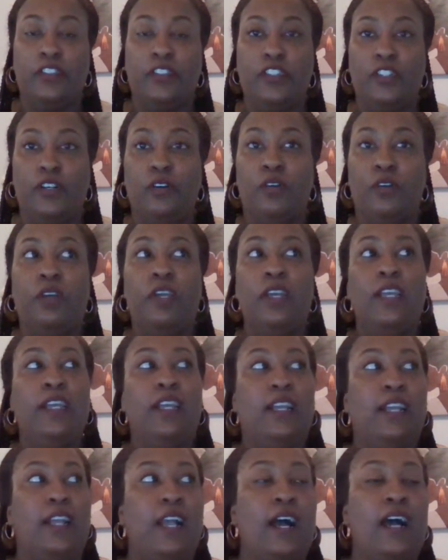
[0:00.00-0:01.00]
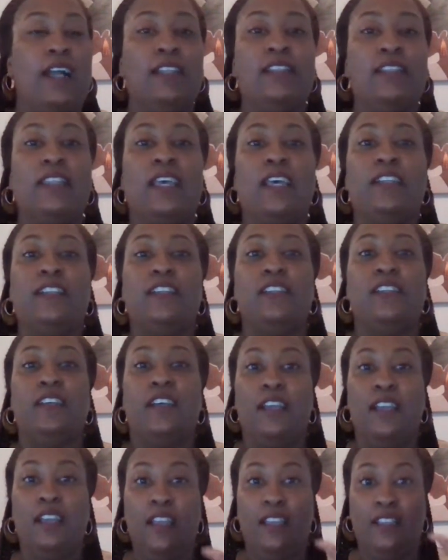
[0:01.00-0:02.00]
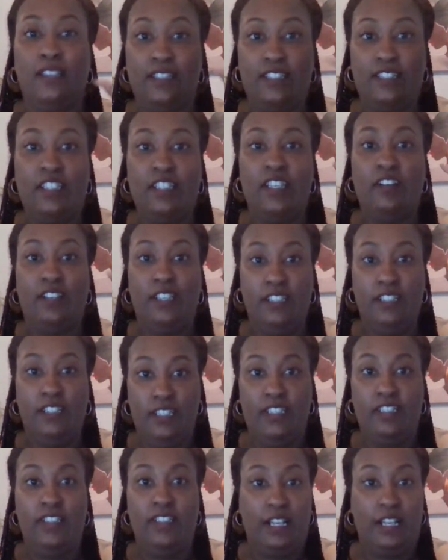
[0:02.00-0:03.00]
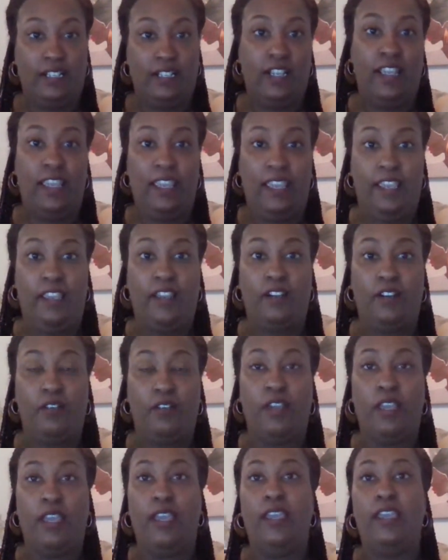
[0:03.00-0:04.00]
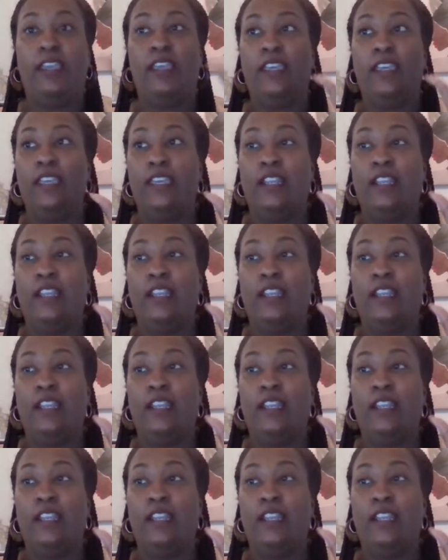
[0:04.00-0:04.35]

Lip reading: So God is at the center. He's like the head, okay?